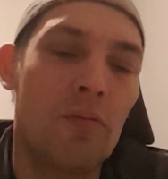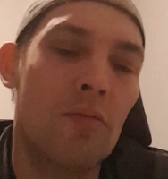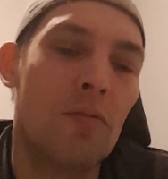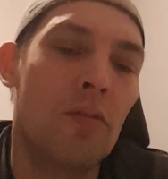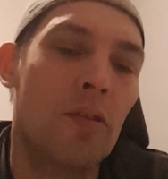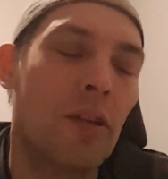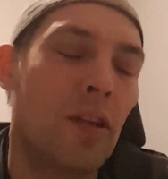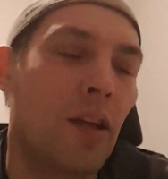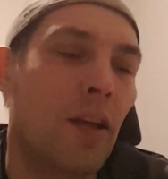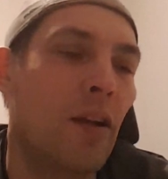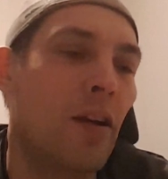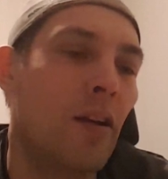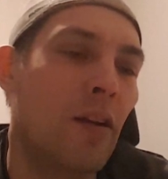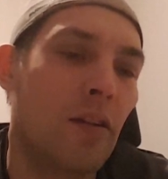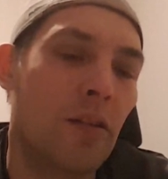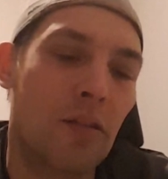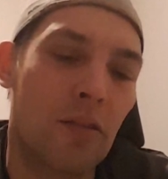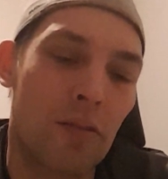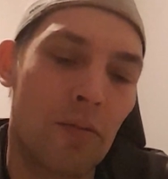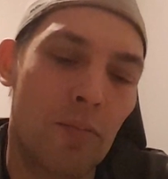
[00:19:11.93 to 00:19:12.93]
oh,
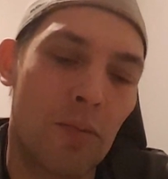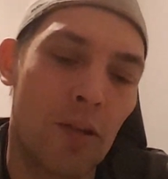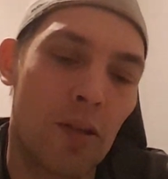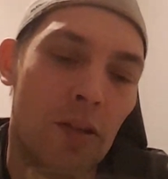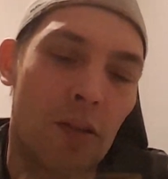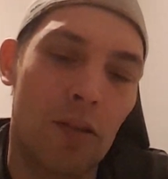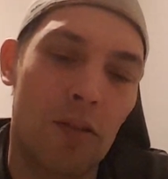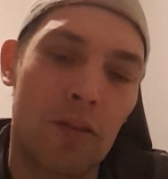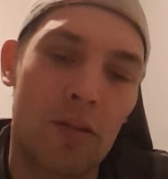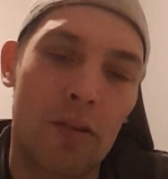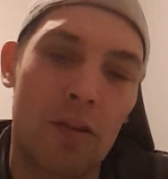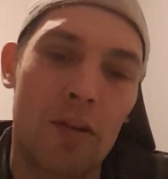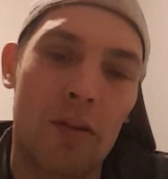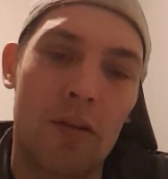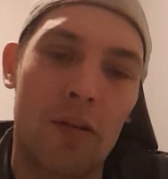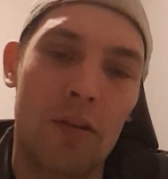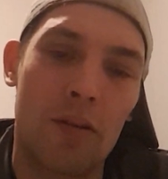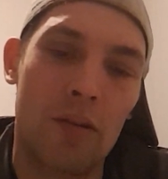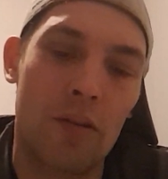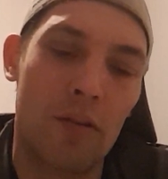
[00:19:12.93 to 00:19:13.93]
yeah, somebody's. Uh,
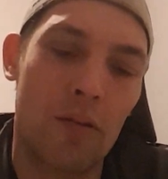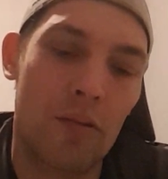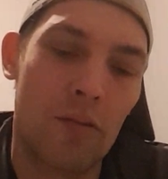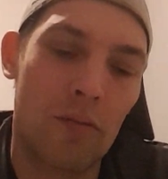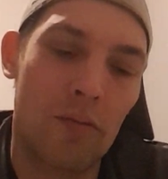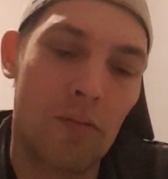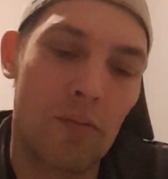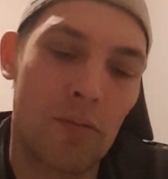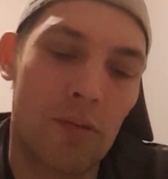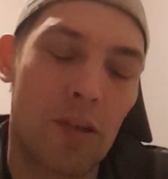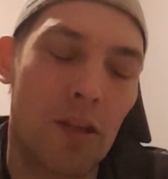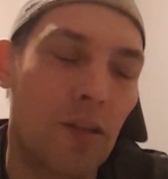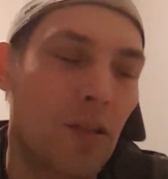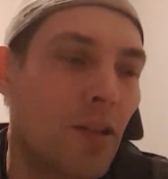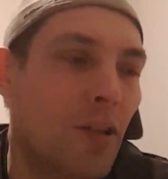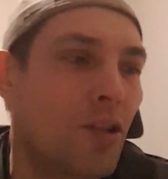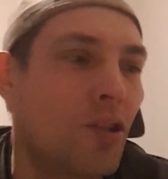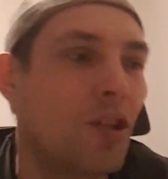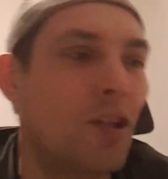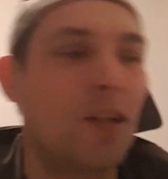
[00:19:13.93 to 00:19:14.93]
because
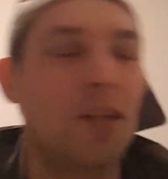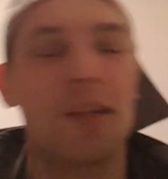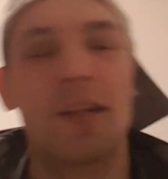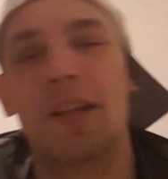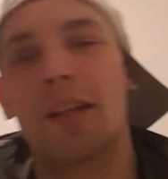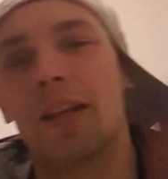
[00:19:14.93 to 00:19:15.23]
of cheating